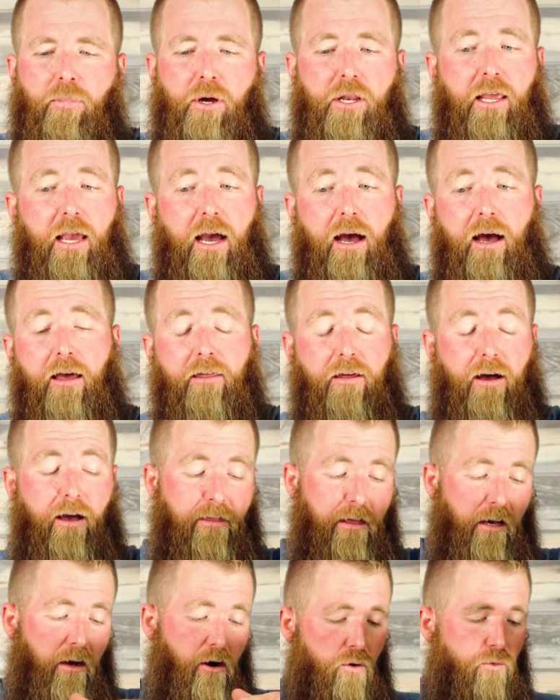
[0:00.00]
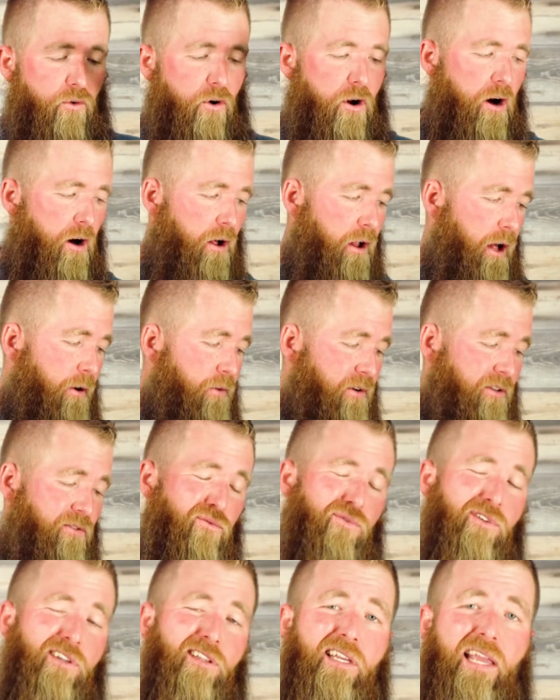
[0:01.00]
But yeah, I think overall I was
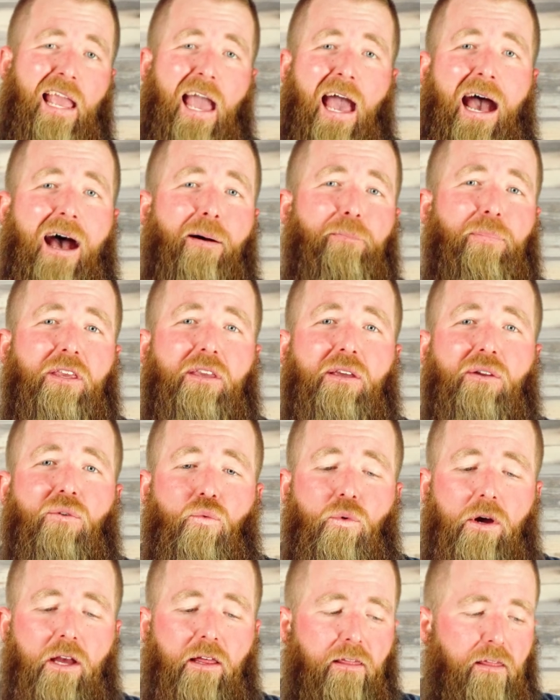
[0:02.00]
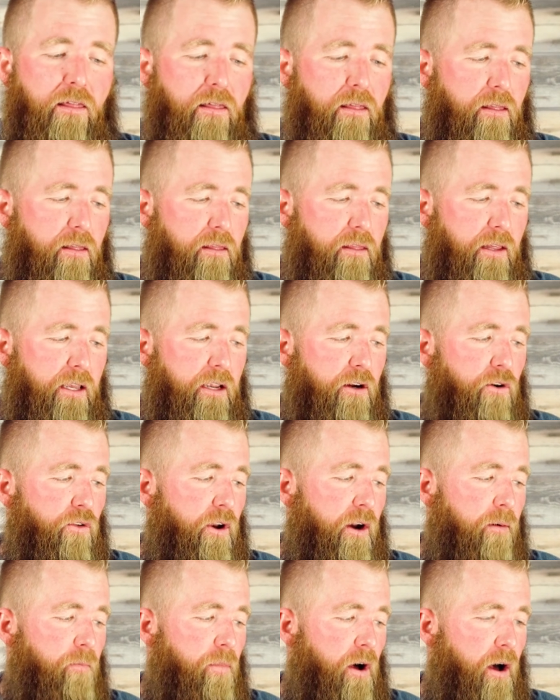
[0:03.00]
really happy with the gear
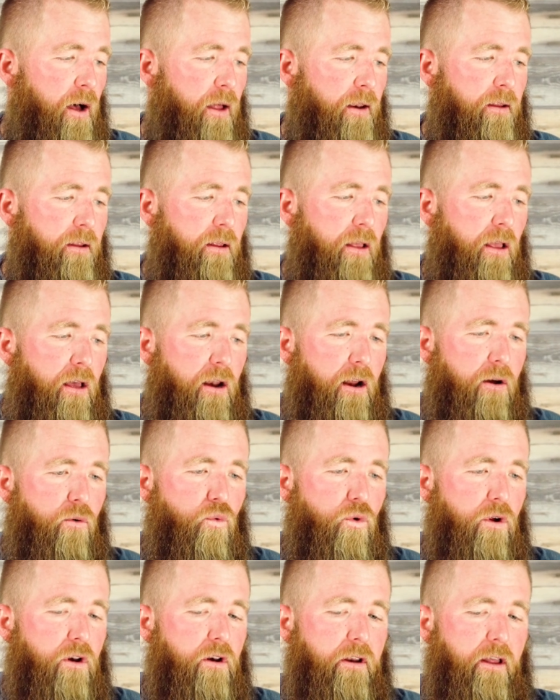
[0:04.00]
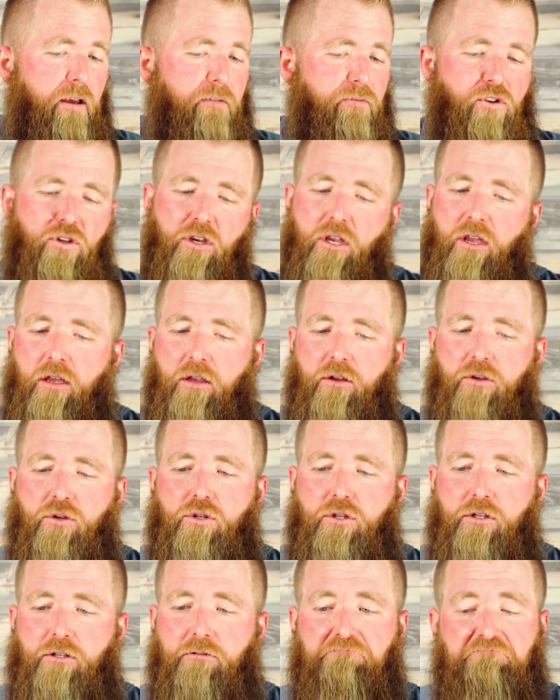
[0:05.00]
that I brought, and I wouldn't have
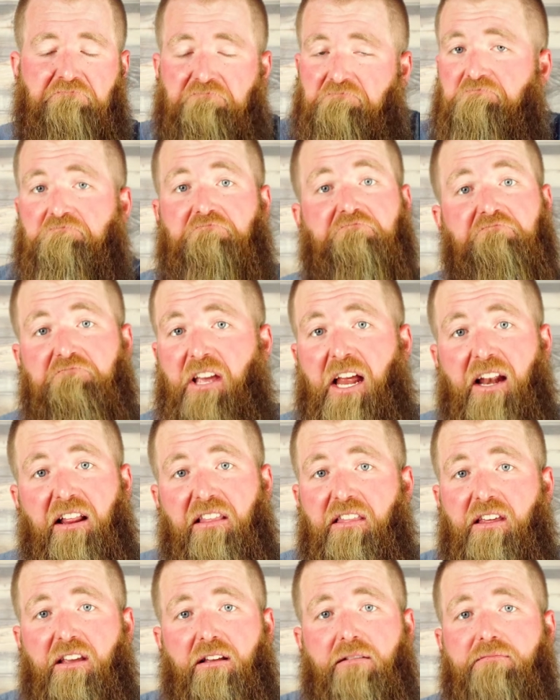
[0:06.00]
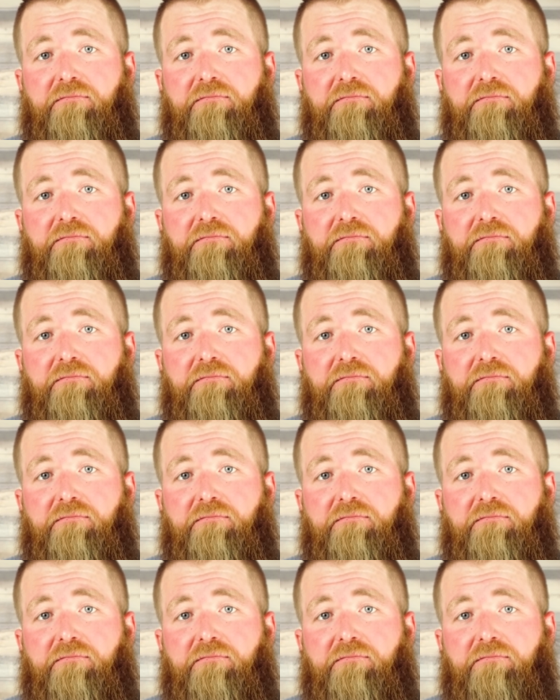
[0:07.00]
changed anything.